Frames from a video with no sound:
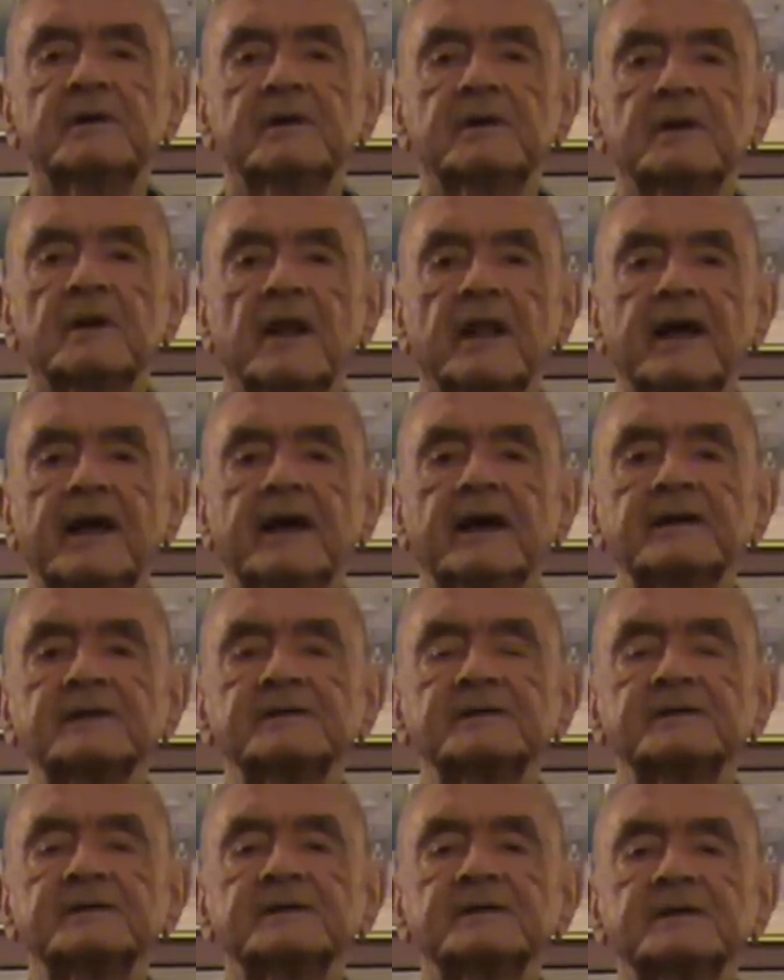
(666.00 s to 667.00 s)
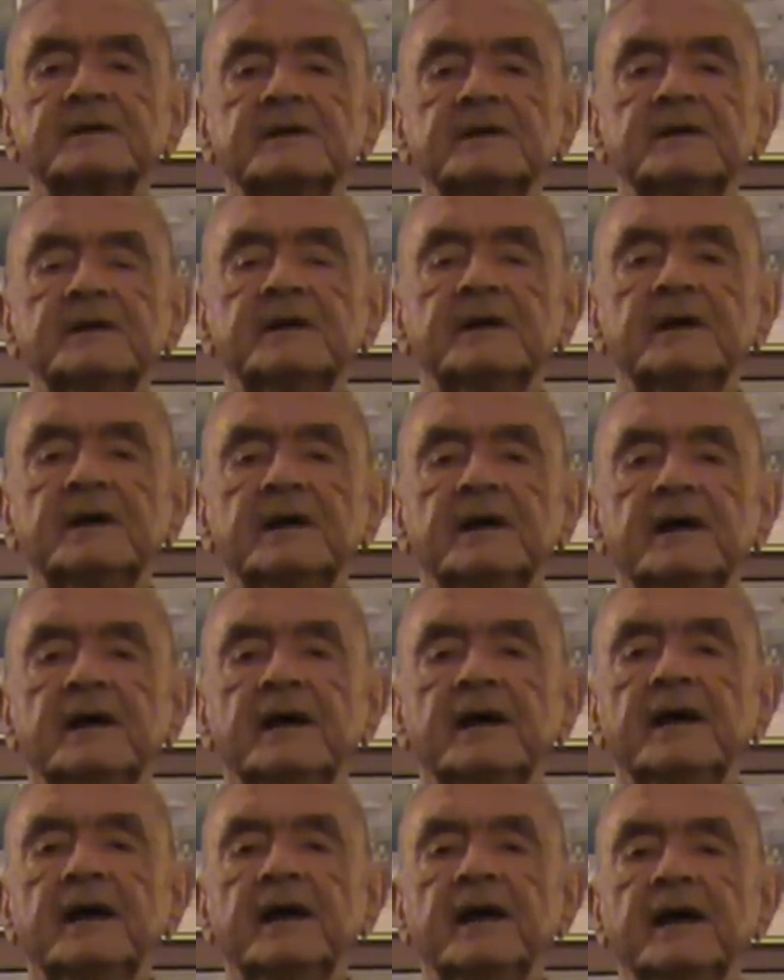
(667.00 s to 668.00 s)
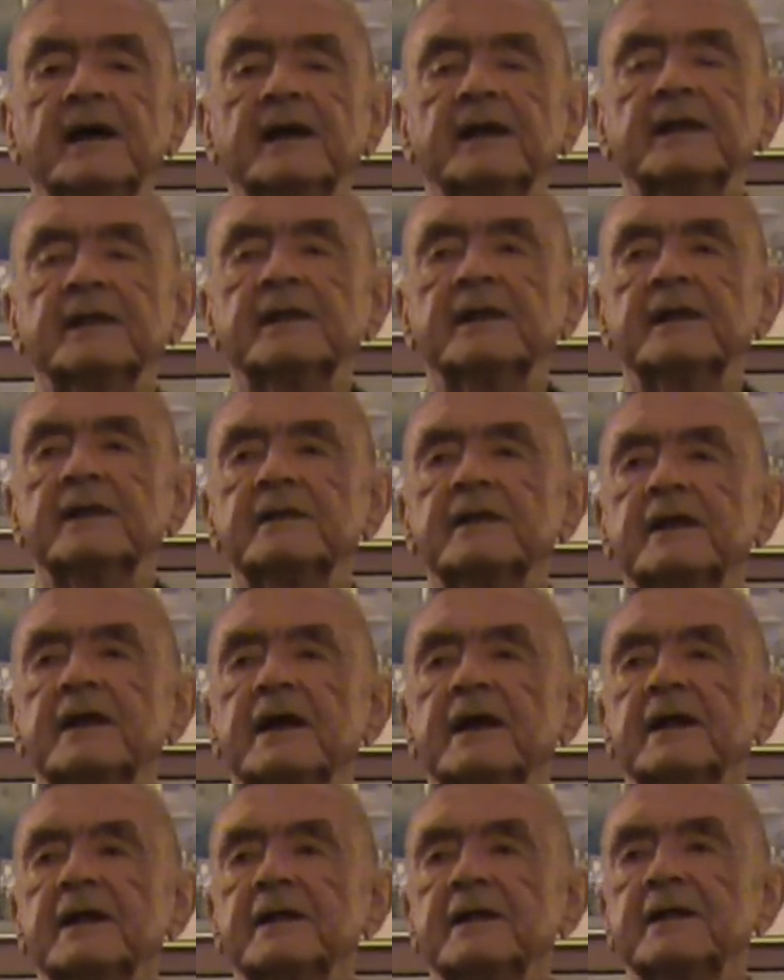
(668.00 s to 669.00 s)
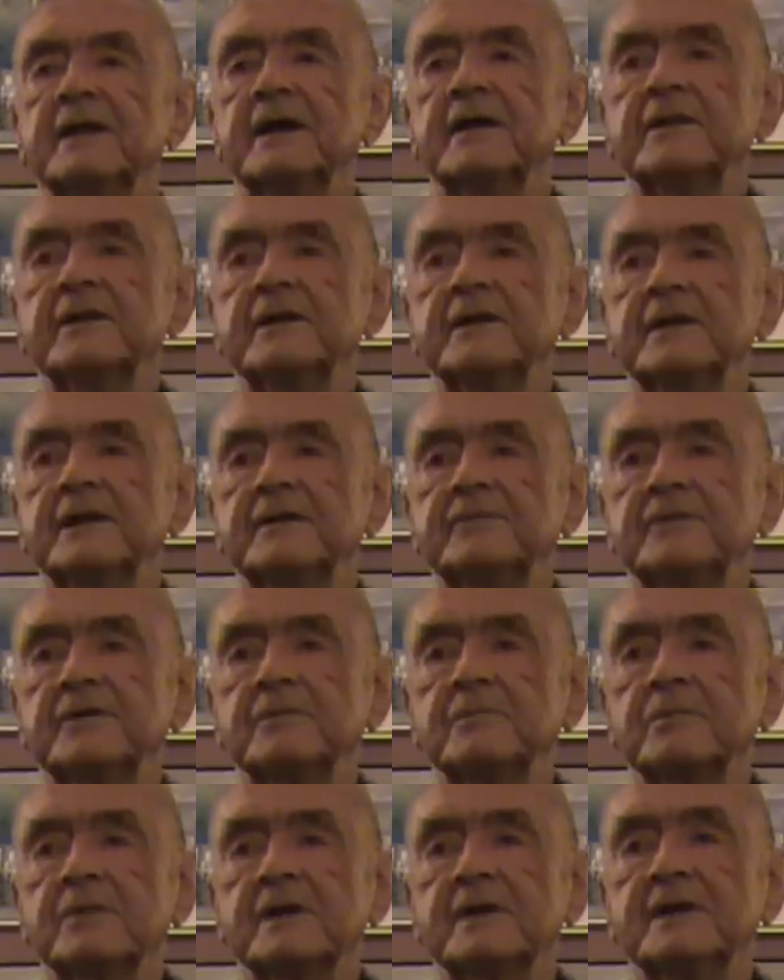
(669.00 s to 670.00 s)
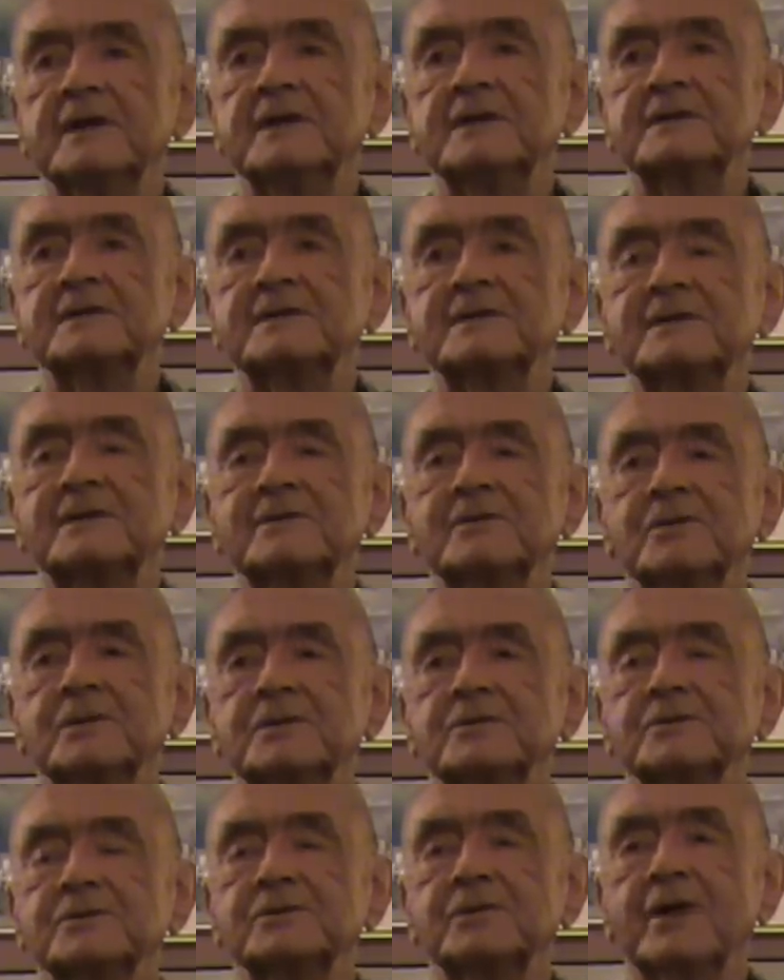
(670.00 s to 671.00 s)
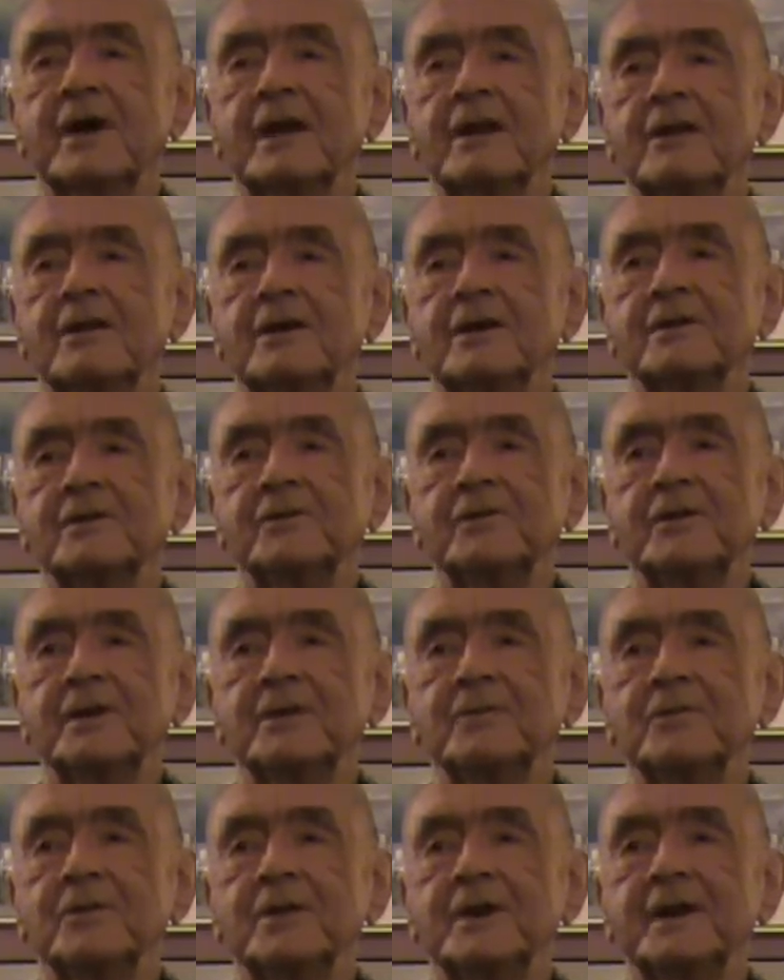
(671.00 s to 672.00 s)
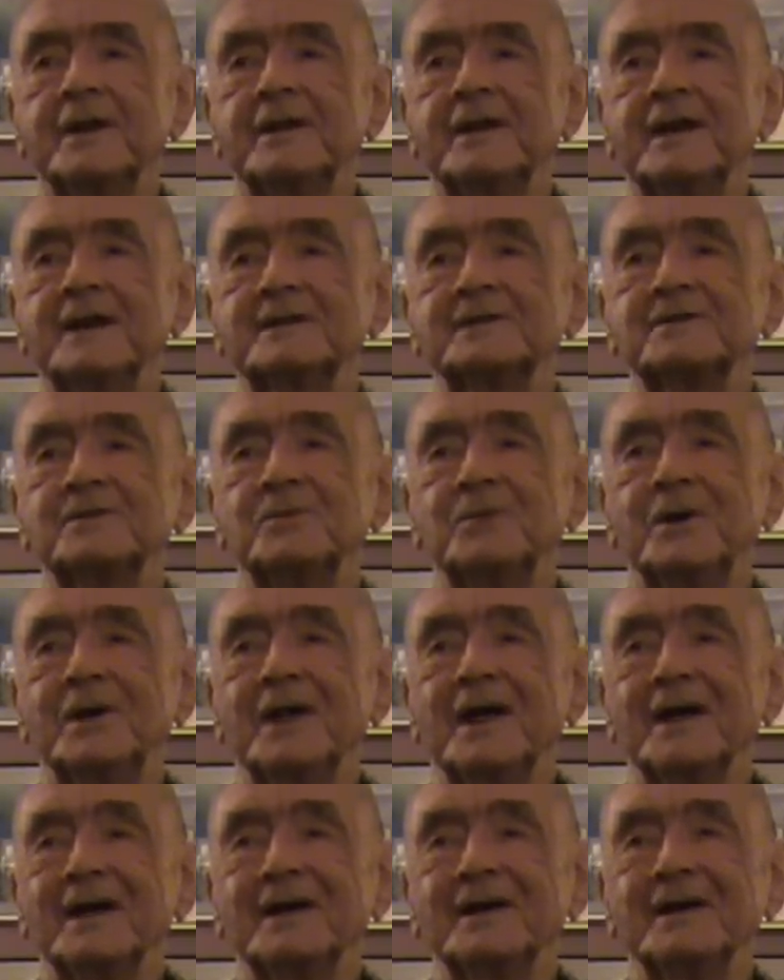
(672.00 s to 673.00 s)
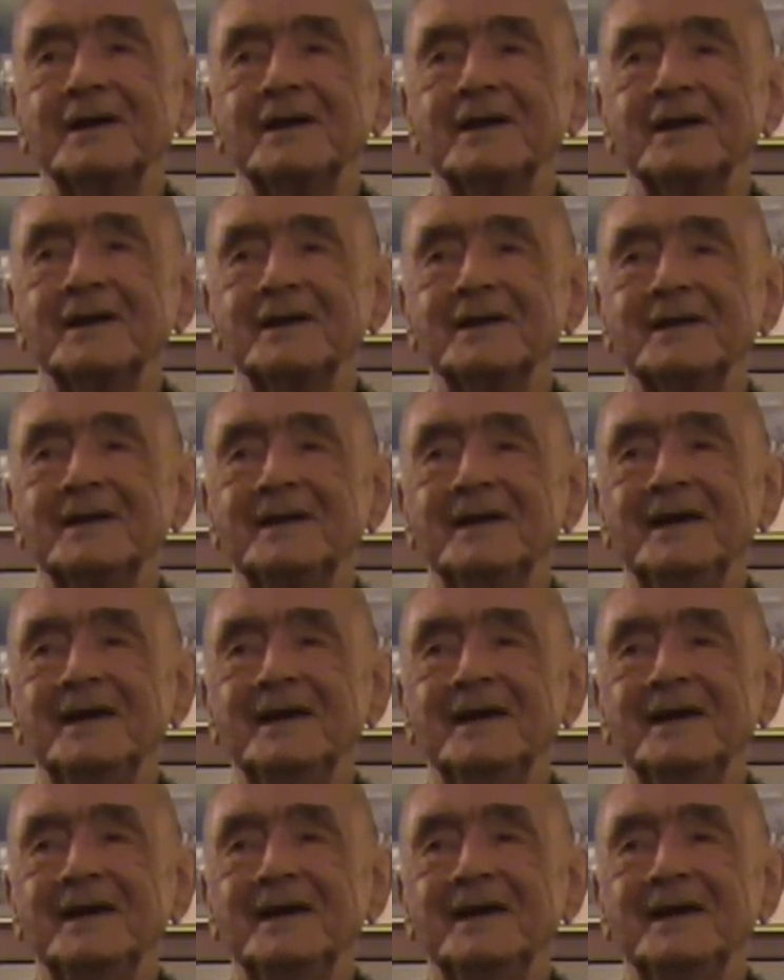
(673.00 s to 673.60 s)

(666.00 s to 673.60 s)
class, and then they had a different place which was right along the runway, and that's the one I got in.